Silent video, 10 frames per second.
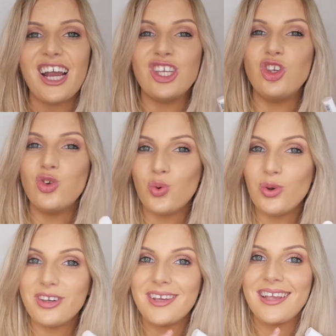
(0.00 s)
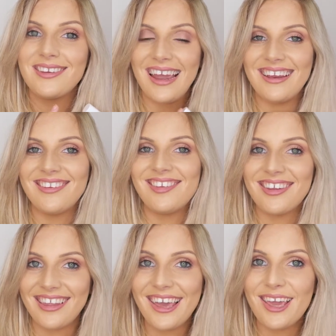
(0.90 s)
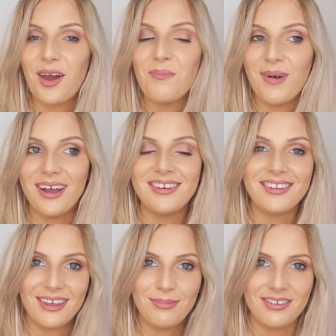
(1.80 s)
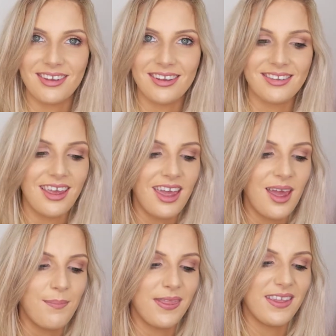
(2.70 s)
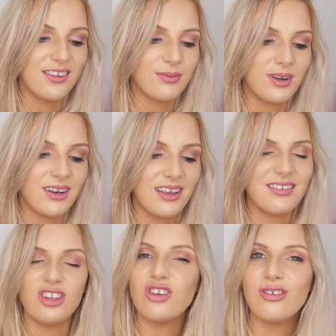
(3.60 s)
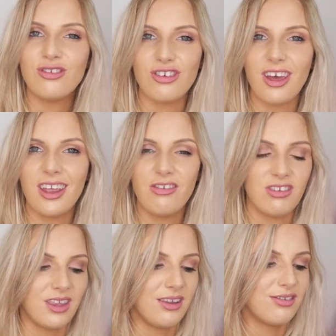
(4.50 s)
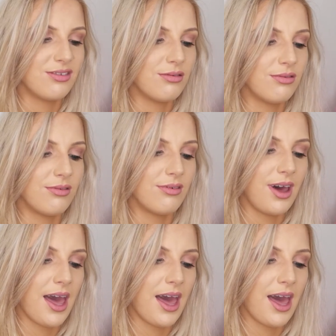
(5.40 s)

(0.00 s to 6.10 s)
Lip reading: I don't tend to like matte lipsticks, but this one isn't too dry and really, so